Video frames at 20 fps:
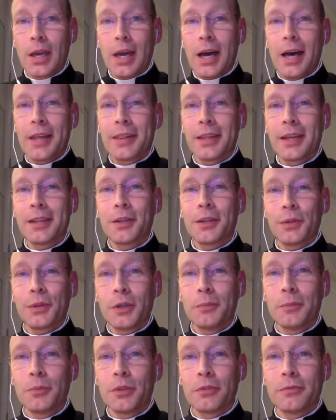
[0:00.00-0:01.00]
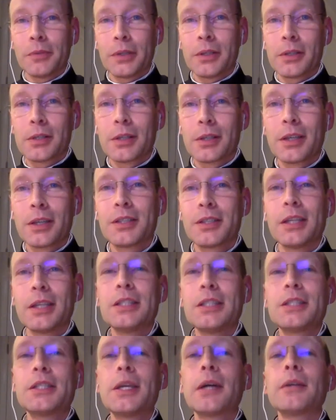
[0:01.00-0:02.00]
And then the third movement is the
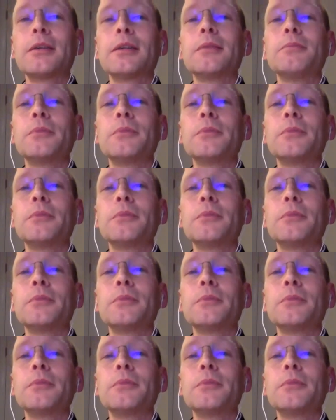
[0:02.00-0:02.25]
internal